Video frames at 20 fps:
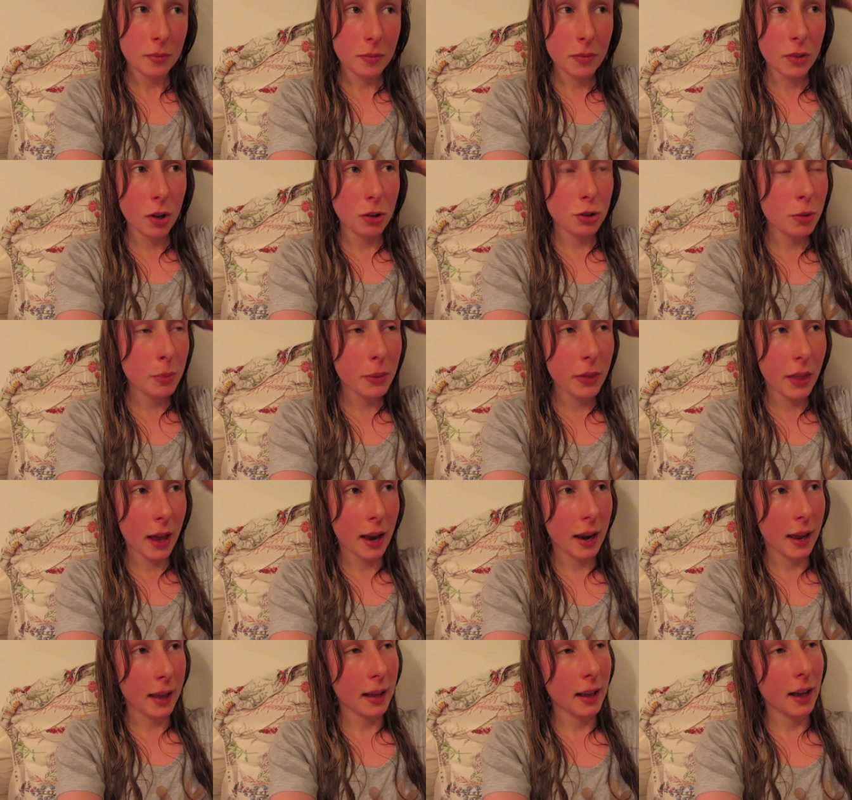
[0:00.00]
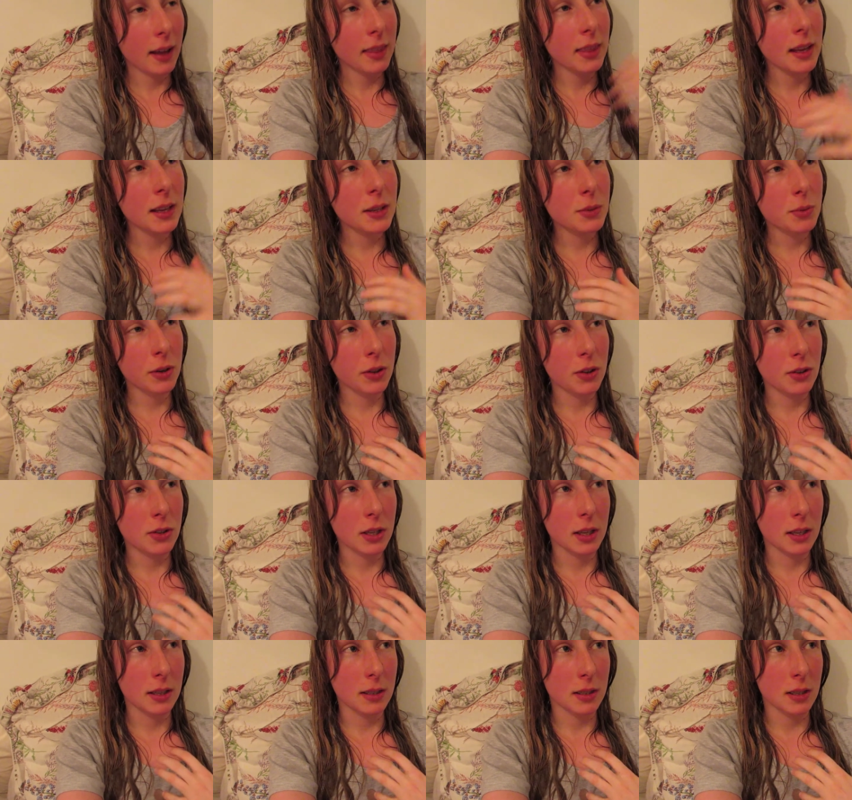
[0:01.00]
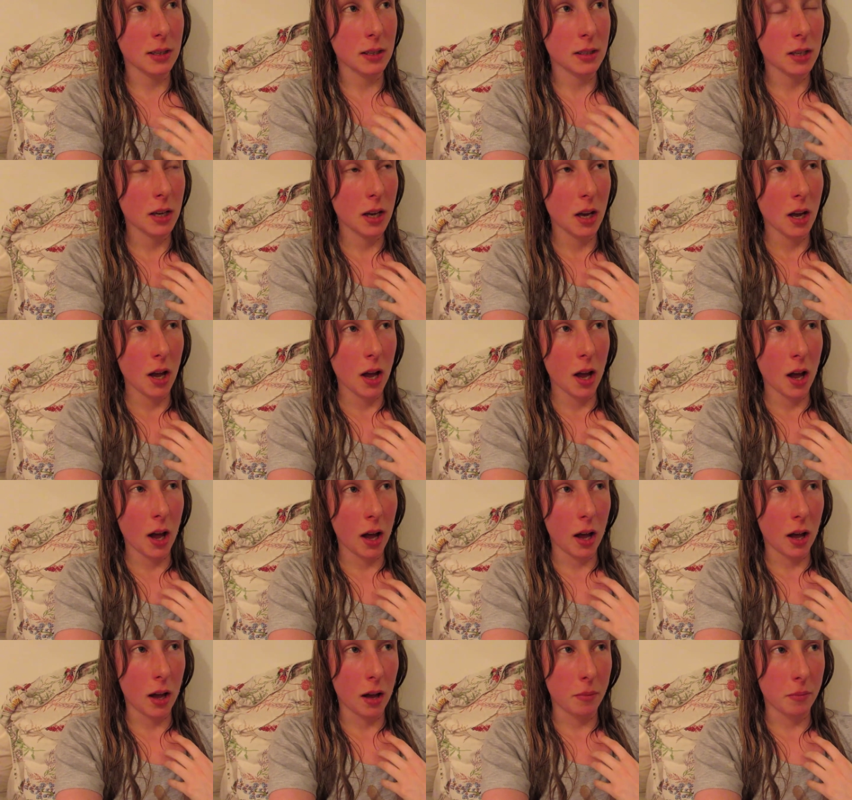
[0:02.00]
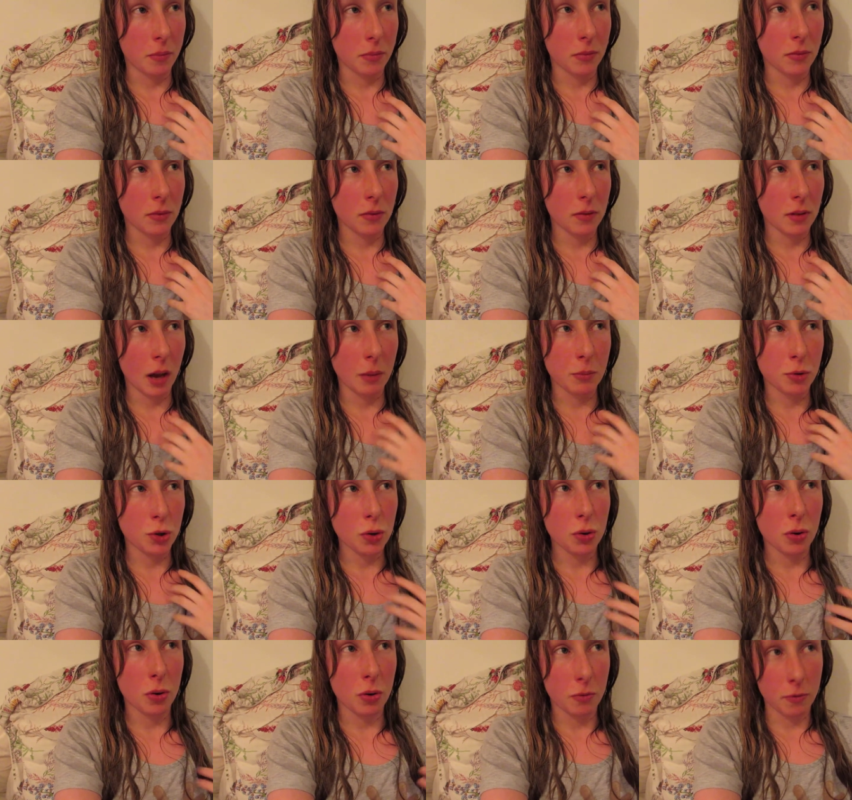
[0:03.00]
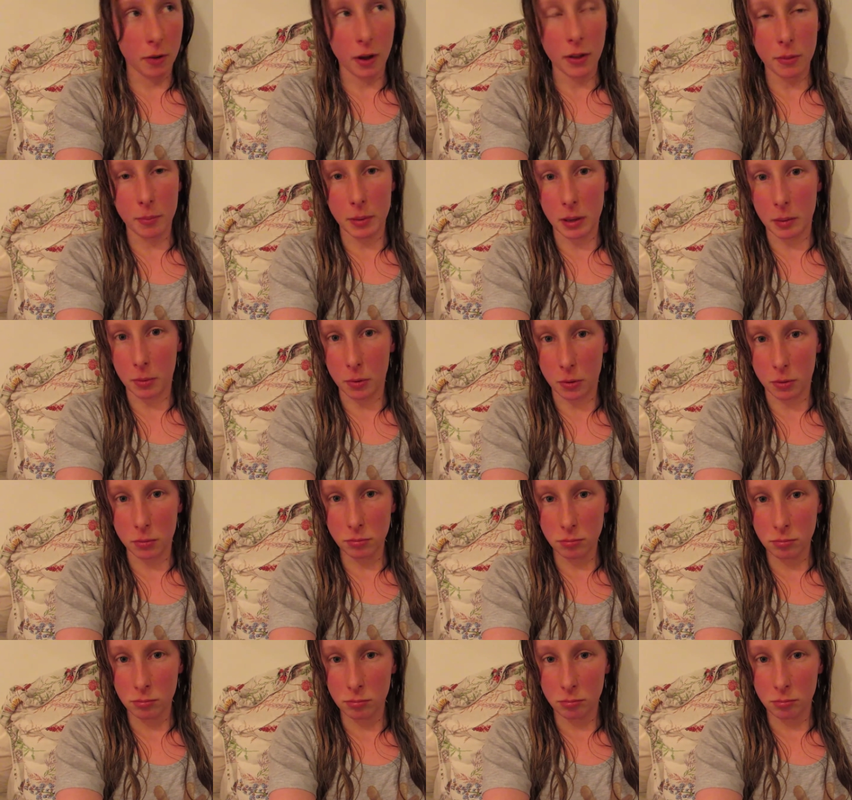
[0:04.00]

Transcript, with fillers: on top of that, like, I think it's one of those things that um, I'm sure for other people,